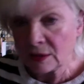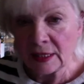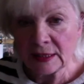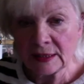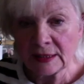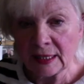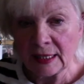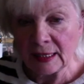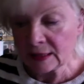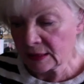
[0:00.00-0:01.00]
this
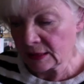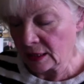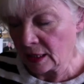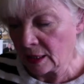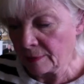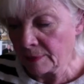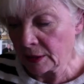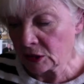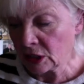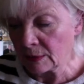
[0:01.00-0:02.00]
is
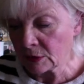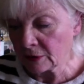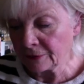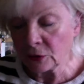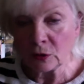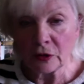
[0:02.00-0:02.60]
chapter 4,